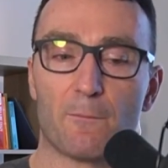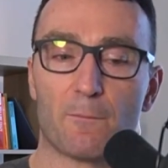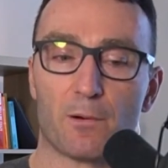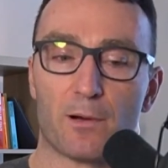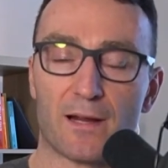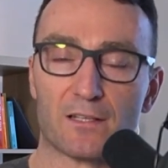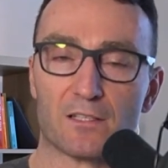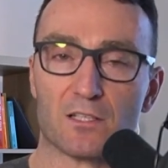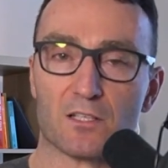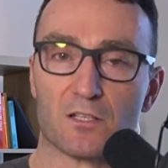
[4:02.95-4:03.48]

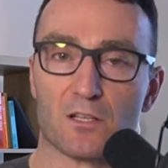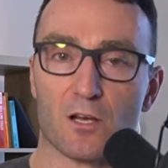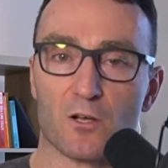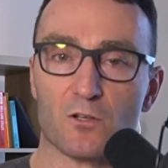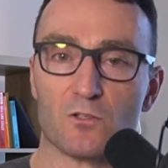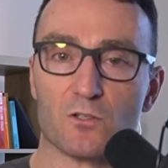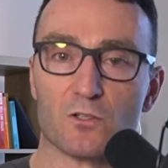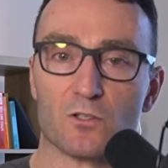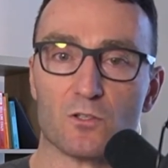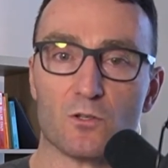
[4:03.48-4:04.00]
Practice
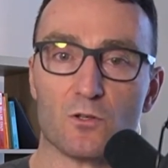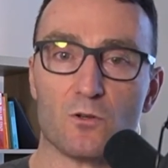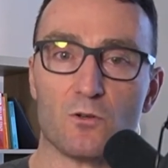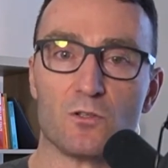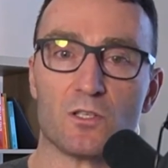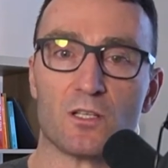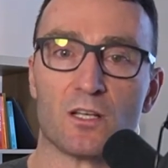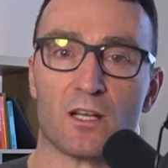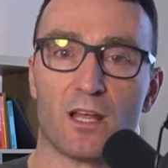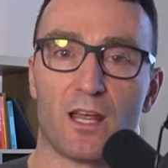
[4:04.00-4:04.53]
those
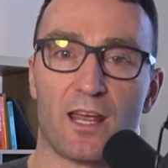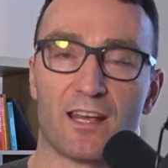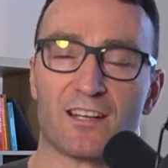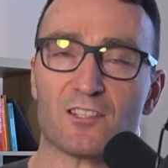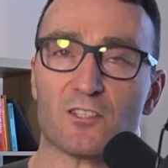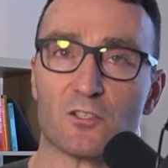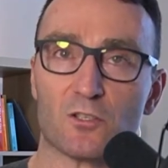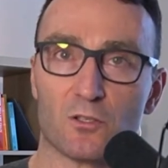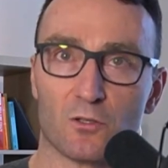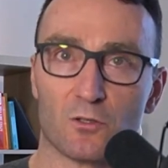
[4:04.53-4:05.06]
using
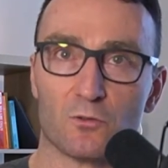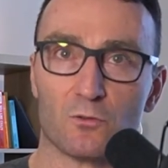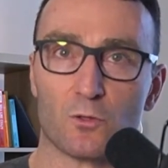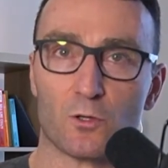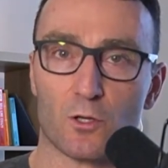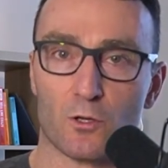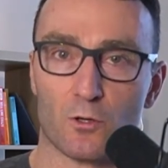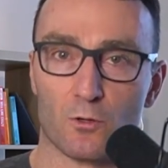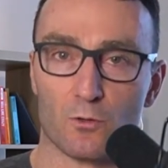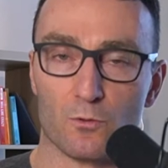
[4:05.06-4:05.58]
external
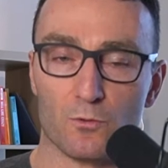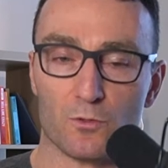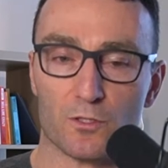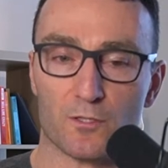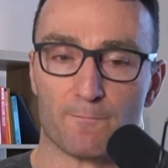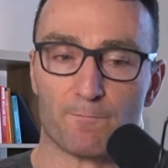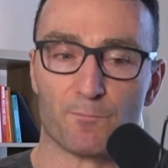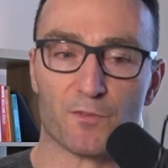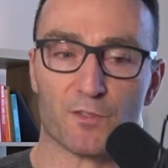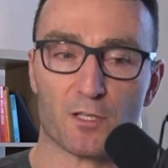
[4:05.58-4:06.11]
cues.
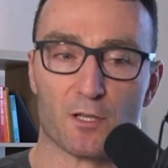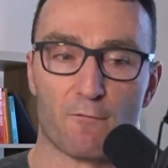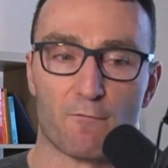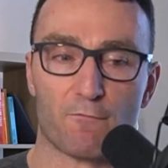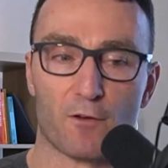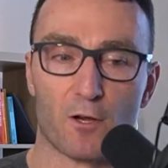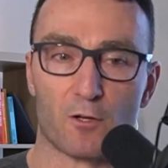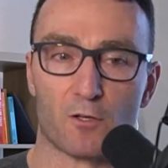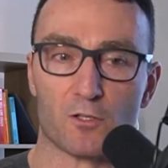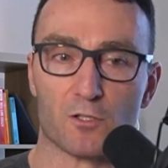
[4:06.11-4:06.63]
So,
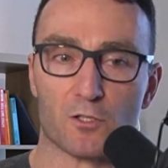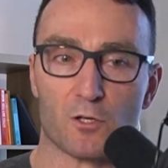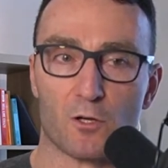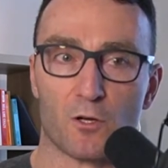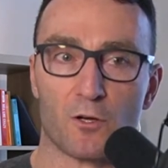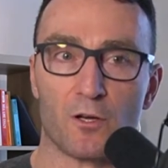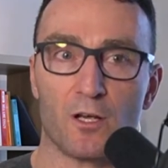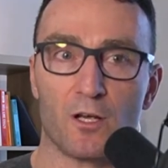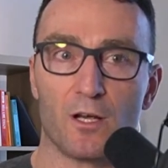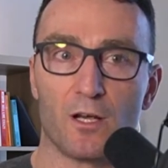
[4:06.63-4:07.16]
focus
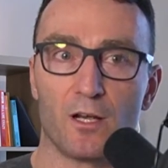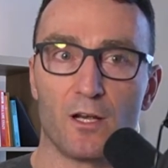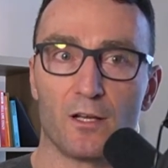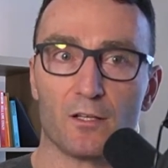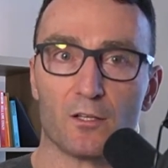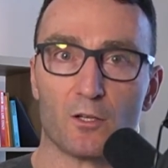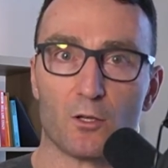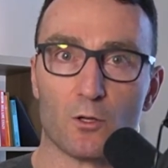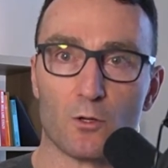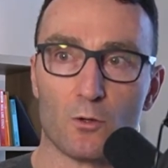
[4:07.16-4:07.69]
on
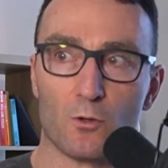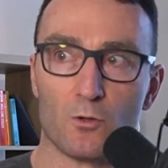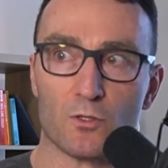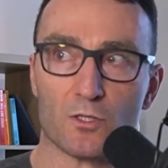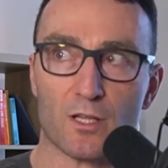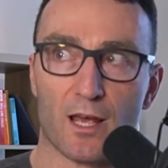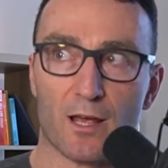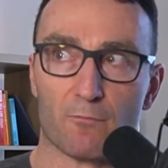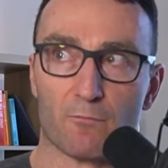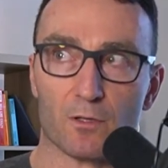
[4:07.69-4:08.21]

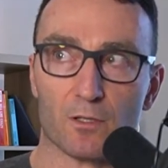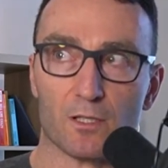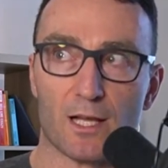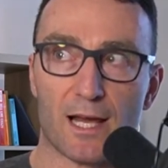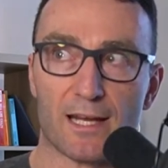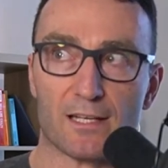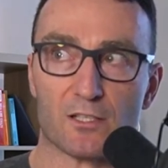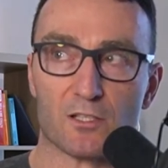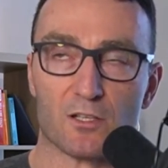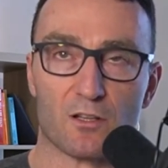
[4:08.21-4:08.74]
cues that
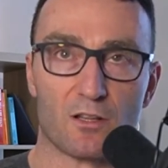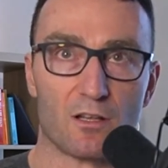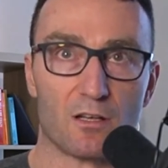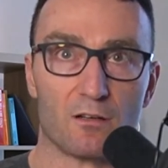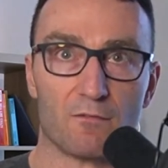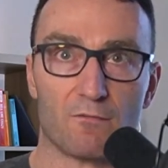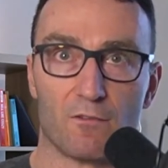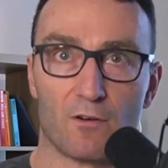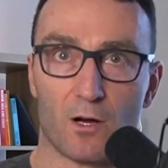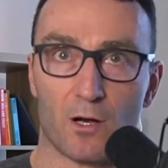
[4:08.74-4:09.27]
relate to the
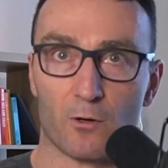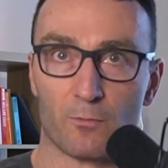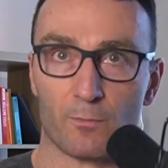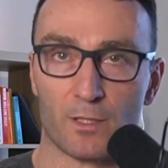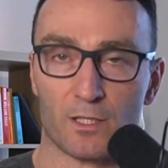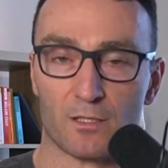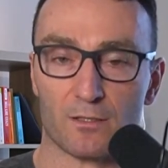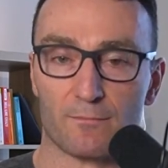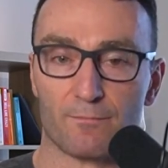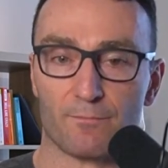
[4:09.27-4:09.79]

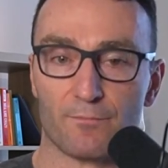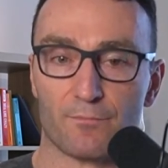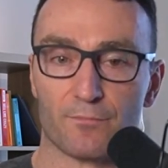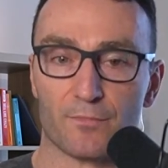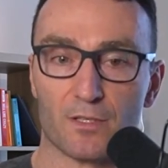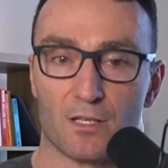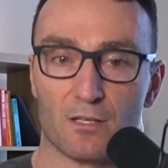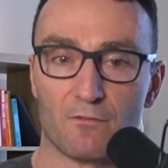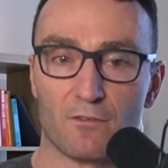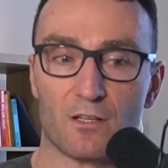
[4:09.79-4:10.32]
environment
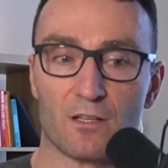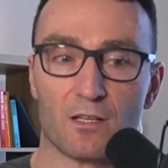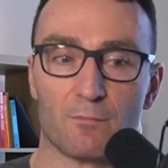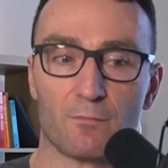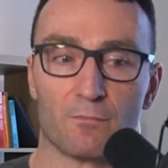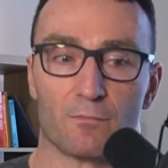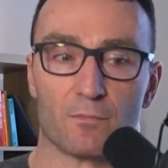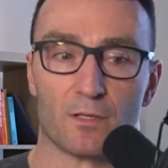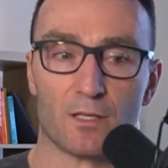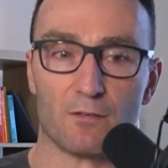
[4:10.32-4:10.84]
giving
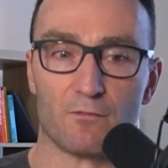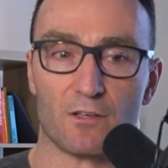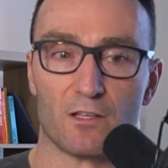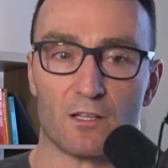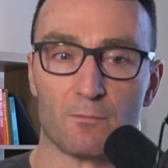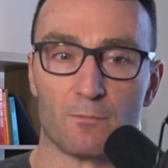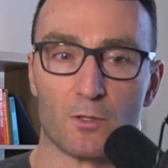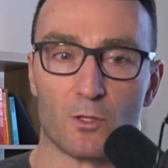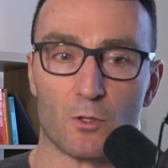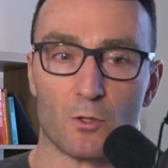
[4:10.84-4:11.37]
them giving
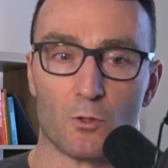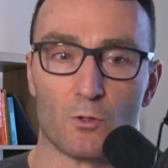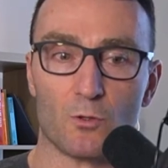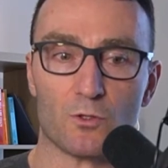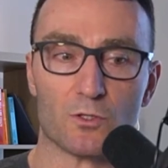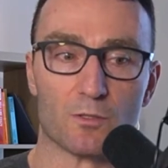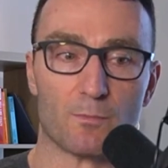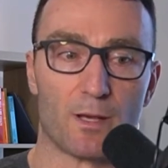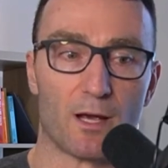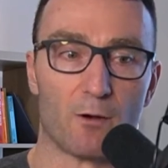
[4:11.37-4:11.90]
them
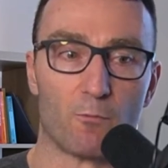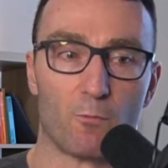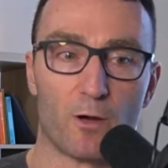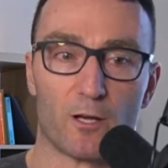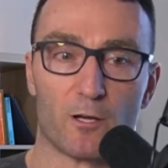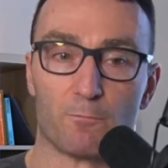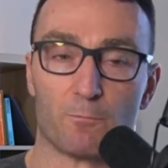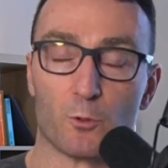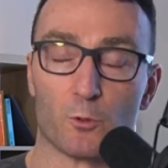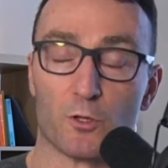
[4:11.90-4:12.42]
cues about where
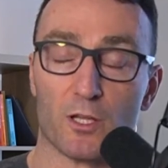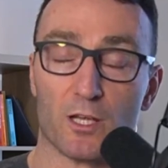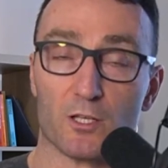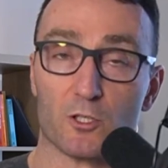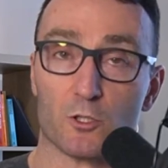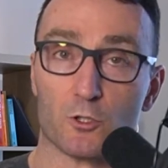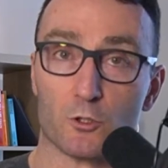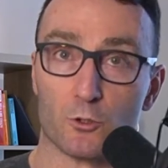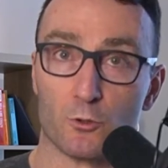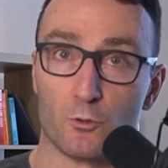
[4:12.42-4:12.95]
to put their
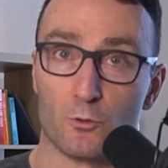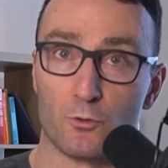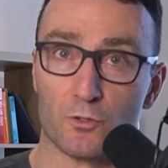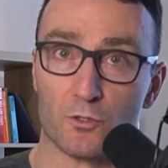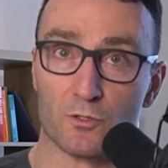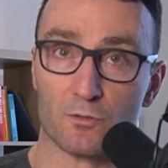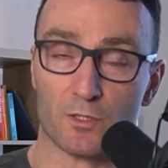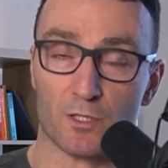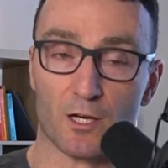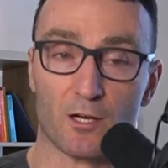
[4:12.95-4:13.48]

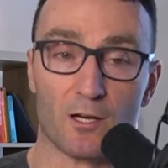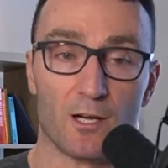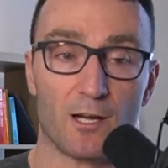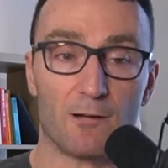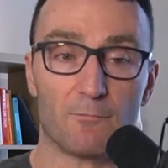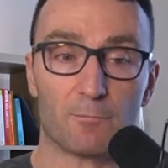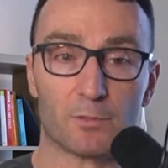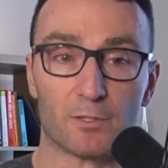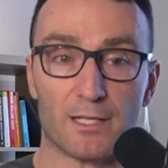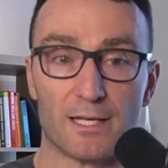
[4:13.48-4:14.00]
shoes. You know,
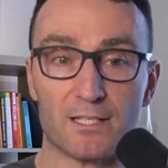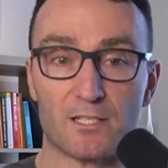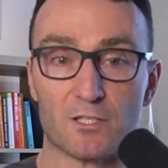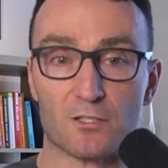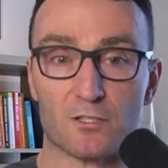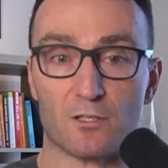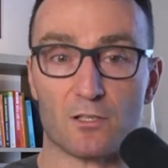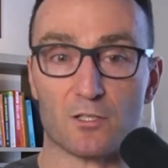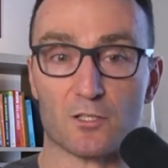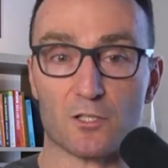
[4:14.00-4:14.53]

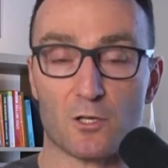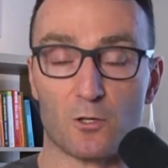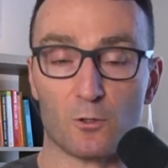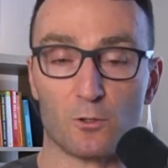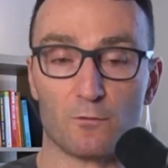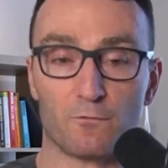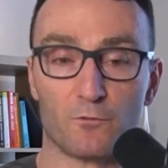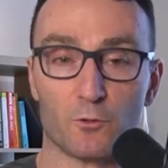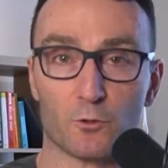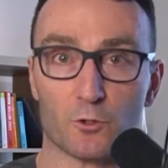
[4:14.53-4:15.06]
place the sole
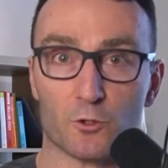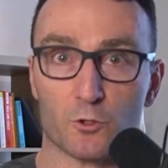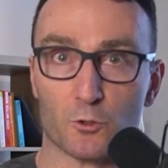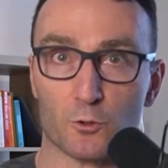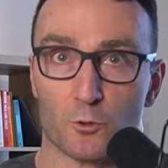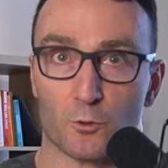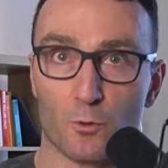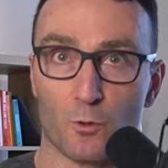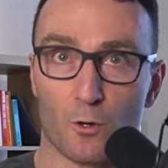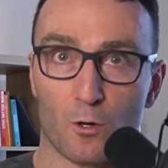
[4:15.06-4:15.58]
of your
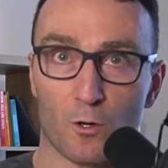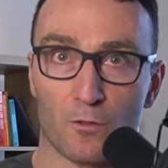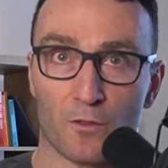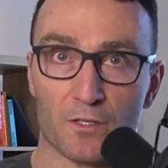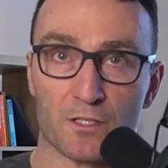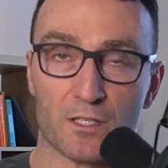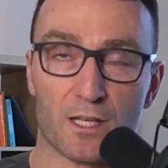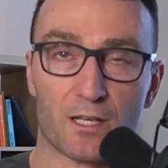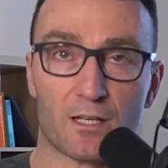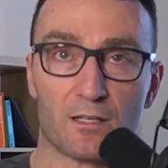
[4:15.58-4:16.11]
shoe on the
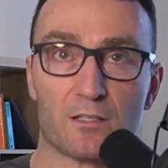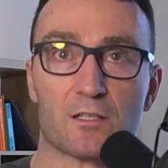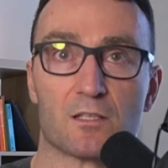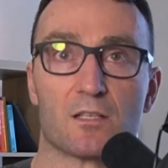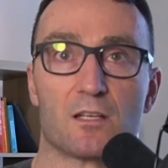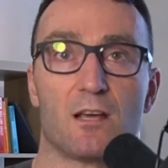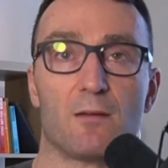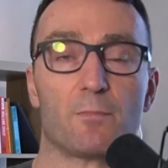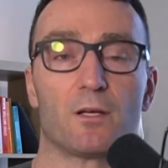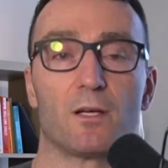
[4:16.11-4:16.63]
second
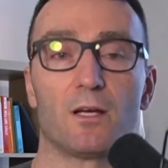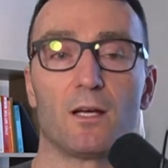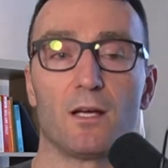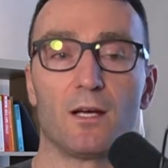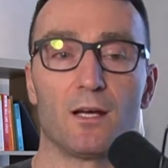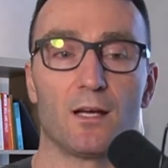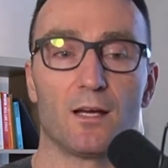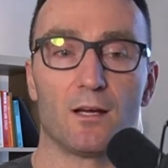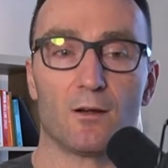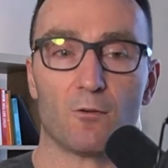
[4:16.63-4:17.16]
step.
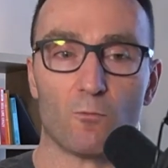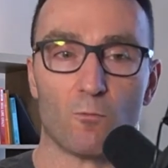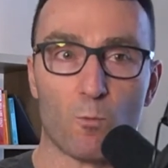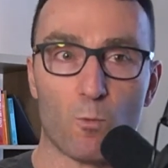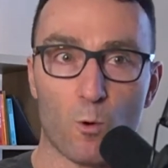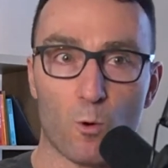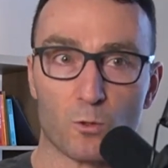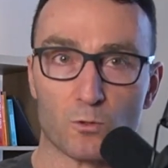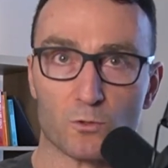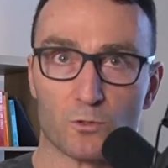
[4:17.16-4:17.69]

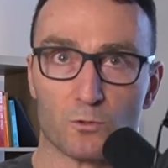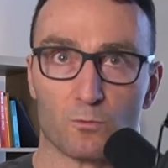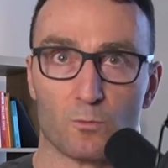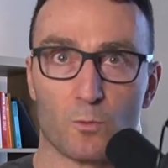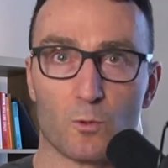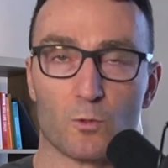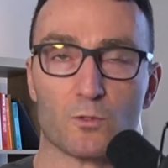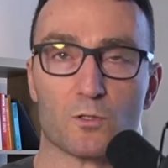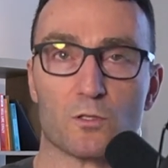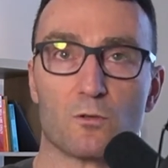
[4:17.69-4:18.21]
Walk
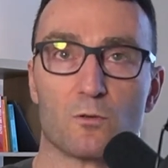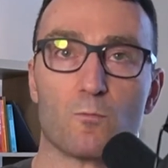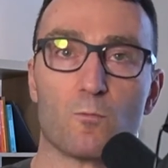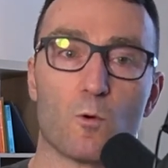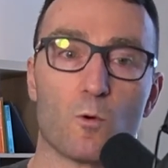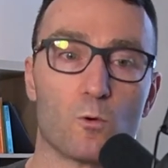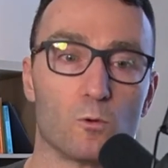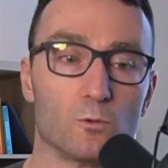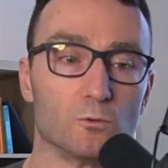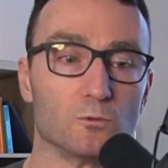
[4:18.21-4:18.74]
towards the
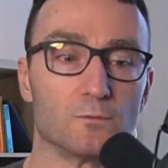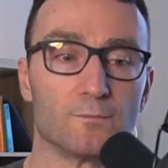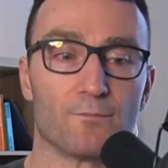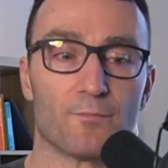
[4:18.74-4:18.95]
wall.